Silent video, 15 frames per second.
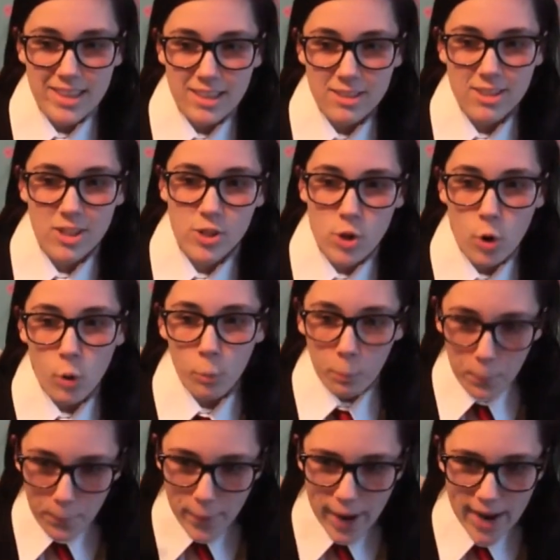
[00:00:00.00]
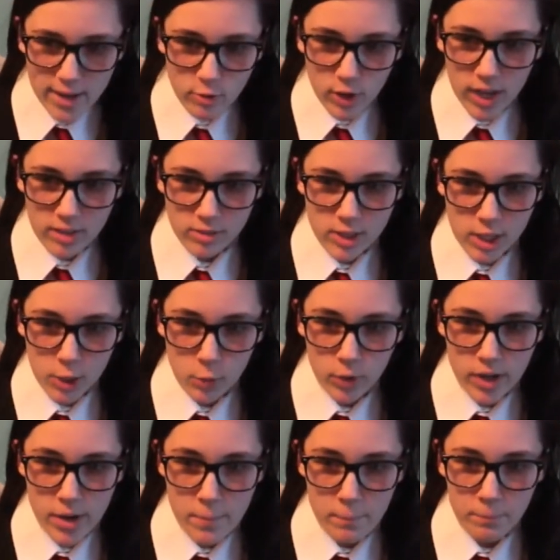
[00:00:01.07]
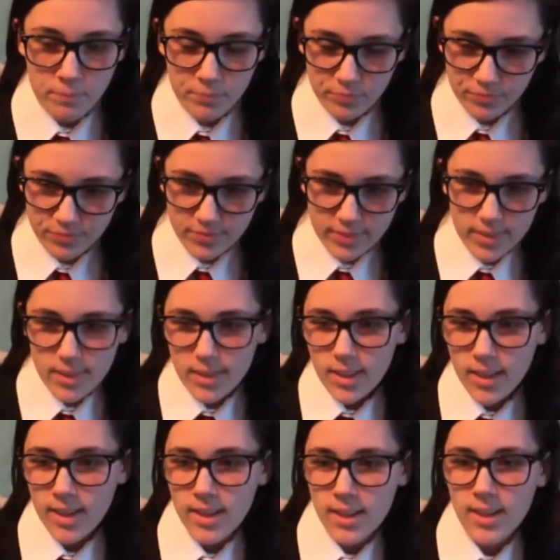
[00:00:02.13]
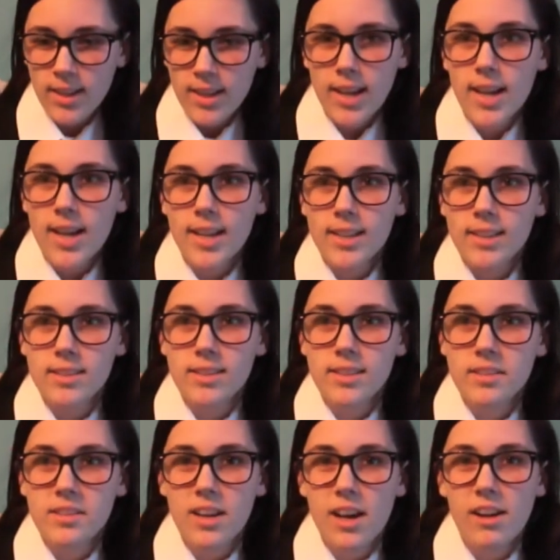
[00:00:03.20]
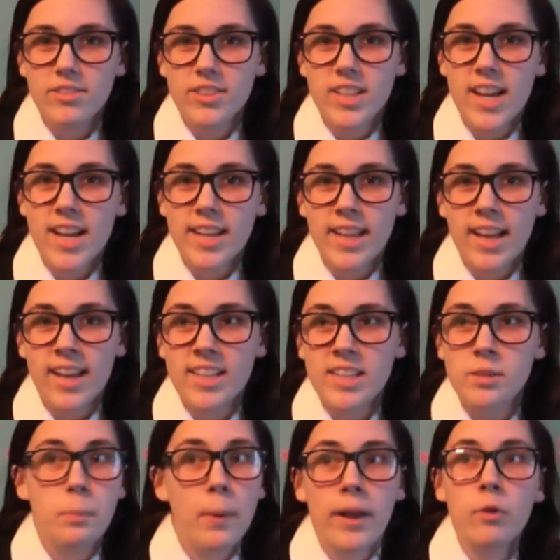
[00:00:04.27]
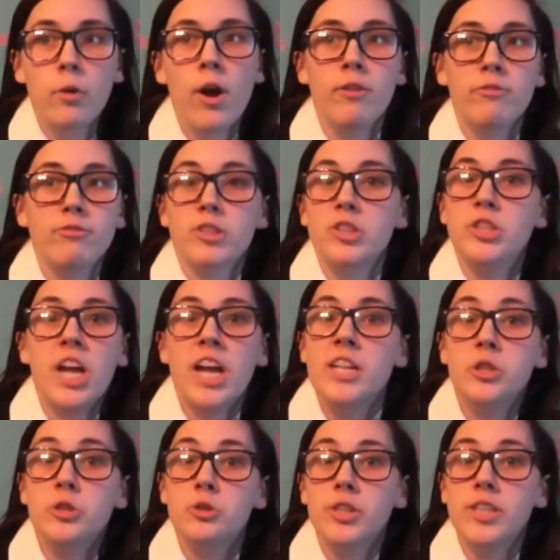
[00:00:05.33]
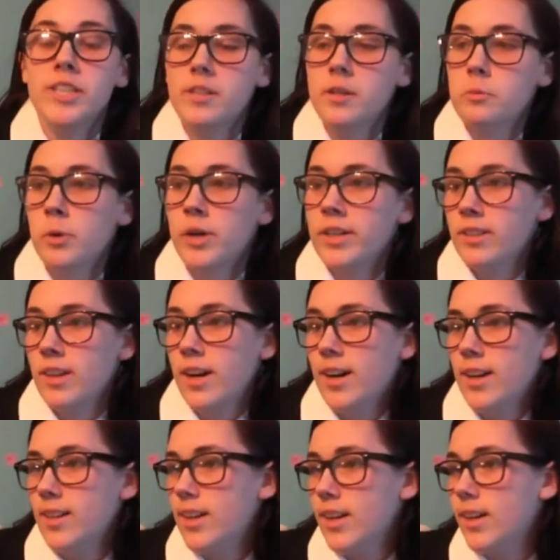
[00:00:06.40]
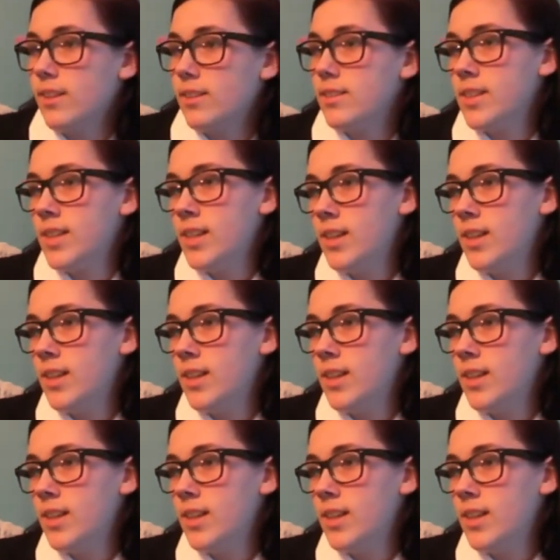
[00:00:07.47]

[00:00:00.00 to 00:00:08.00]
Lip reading: there's this whole background to him and stuff saying that he's been around for centuries and whatnot, and